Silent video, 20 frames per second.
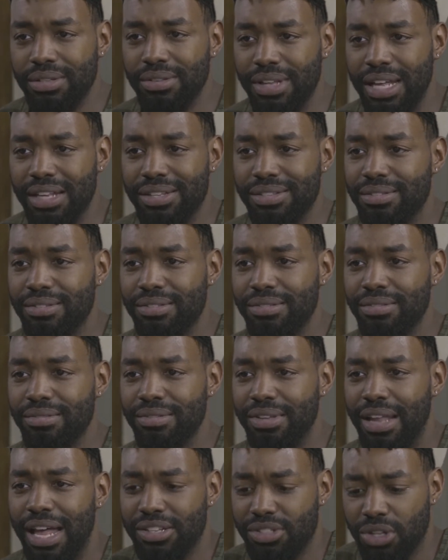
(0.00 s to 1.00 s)
That's
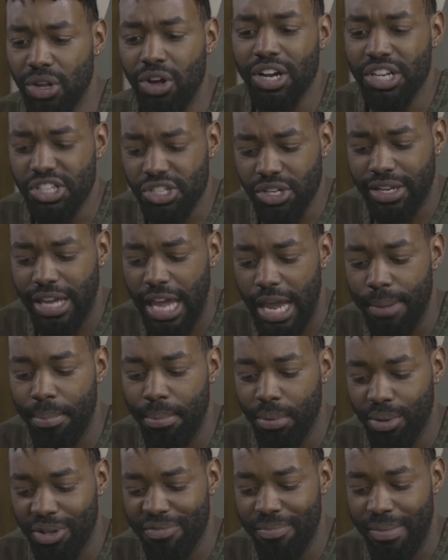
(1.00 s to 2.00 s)
as long as you're
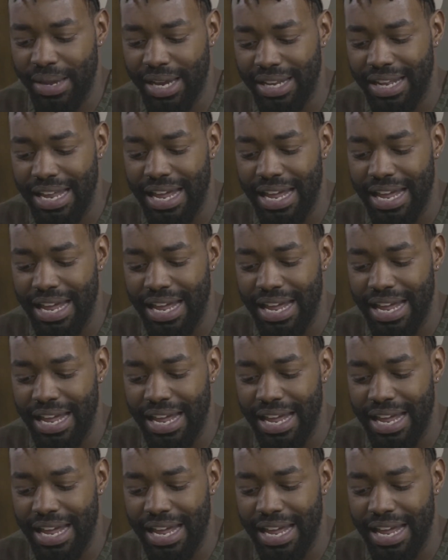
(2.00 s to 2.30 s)
capable of making